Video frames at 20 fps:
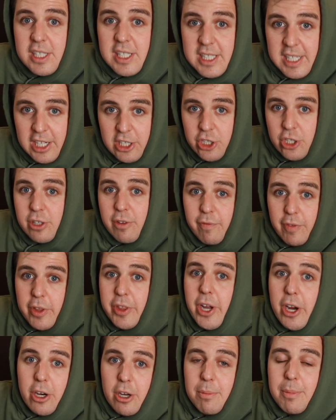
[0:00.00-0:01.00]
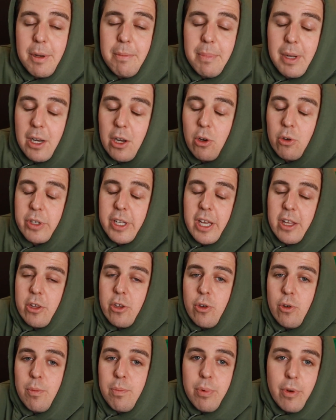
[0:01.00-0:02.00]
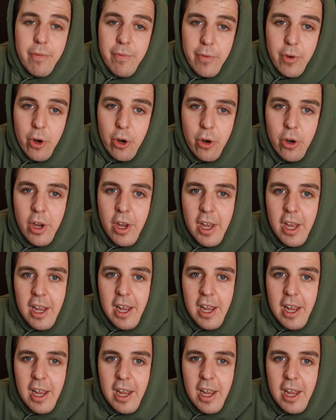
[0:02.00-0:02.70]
the section of the document below that you prefer,